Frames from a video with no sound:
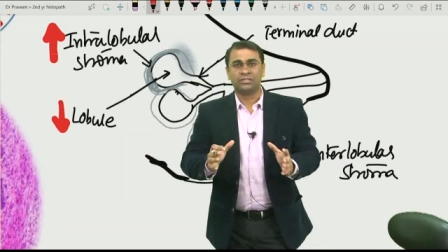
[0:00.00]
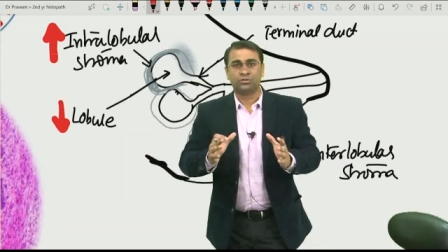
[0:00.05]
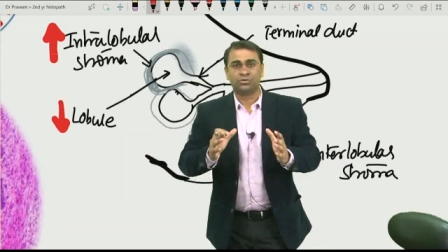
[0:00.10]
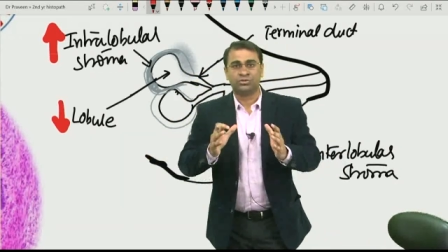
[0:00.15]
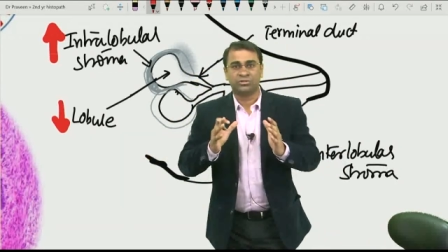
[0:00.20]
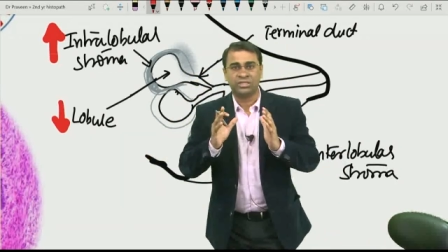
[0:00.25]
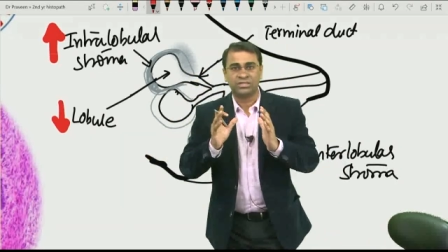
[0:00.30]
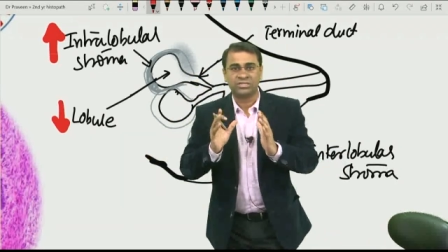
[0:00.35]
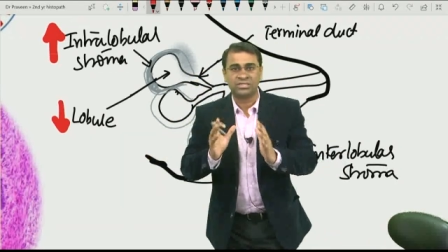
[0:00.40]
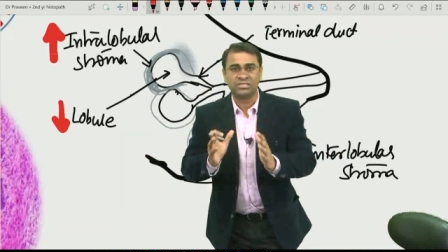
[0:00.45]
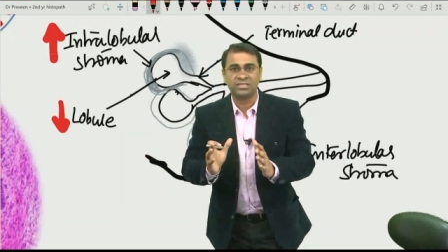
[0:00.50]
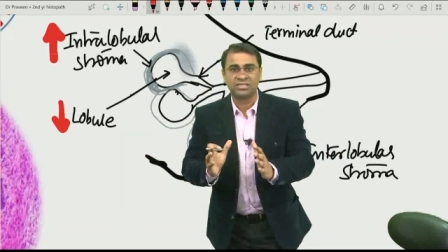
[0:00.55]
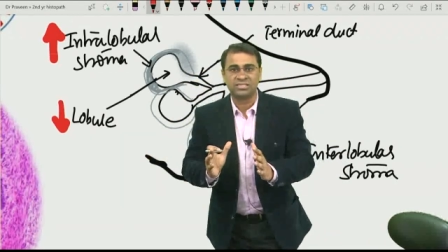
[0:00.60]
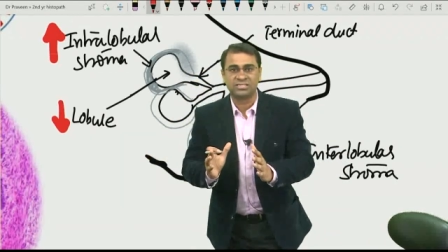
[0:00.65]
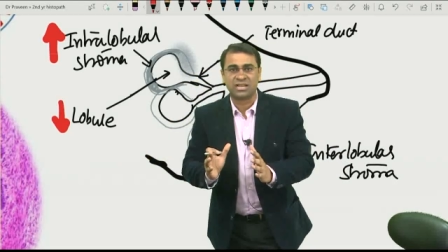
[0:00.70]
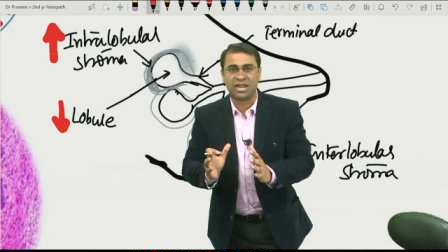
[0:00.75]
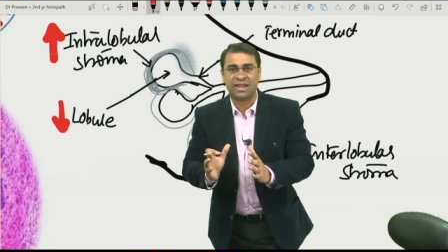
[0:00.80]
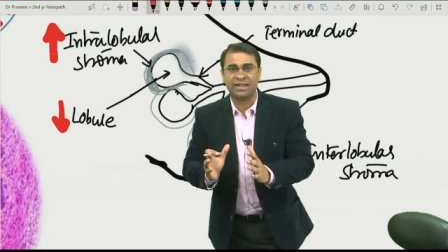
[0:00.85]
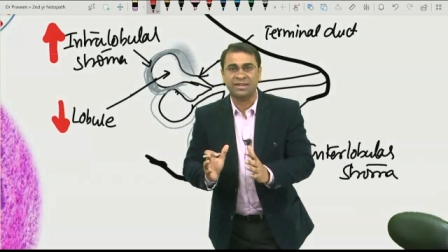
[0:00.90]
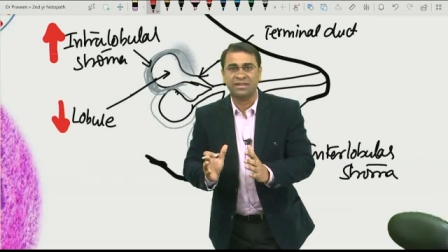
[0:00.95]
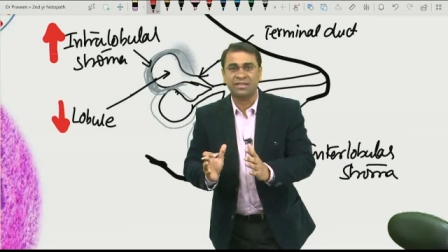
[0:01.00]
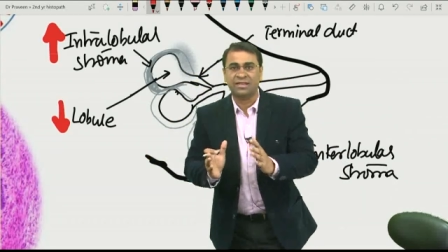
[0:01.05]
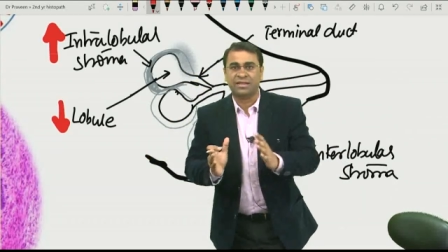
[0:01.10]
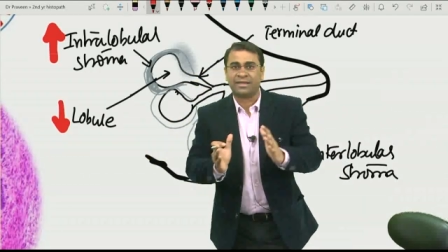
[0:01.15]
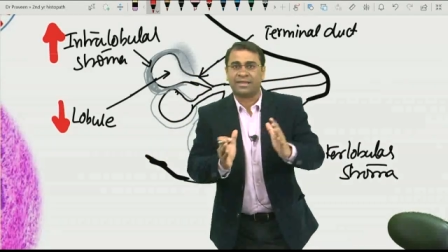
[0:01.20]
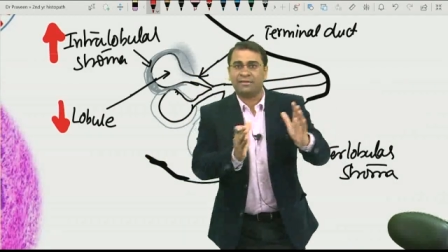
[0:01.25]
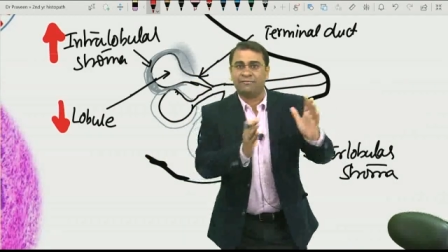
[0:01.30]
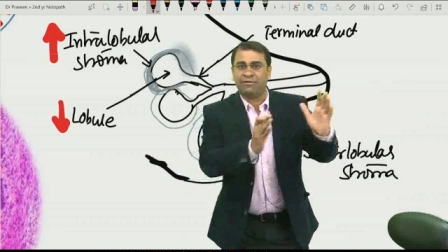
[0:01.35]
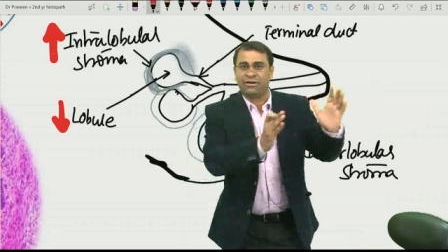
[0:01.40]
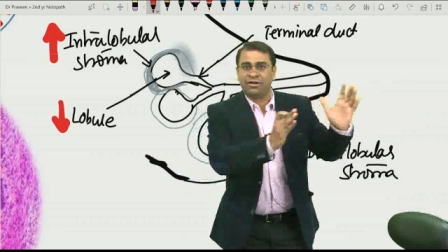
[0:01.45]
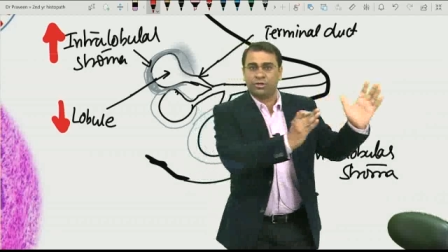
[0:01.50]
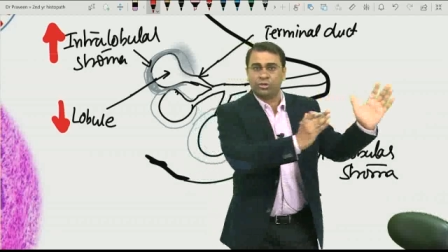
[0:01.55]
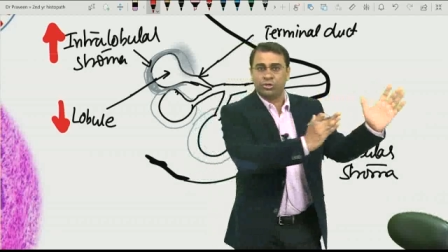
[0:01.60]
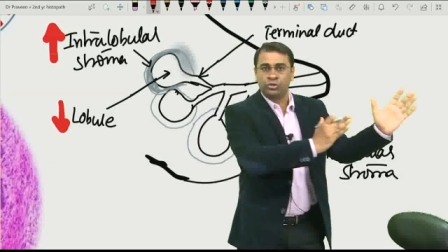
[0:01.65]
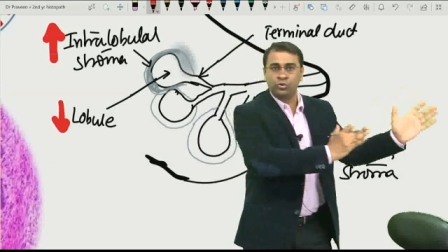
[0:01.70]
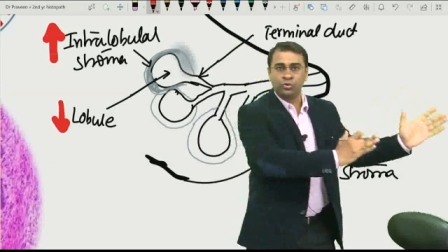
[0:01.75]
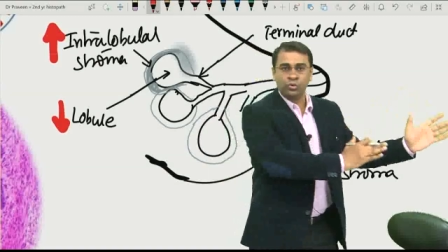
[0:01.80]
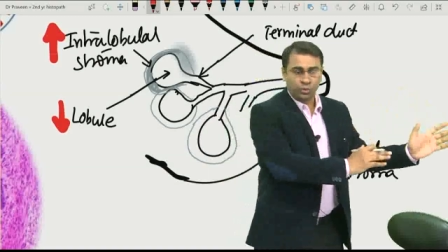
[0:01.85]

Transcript: So this is a slide given to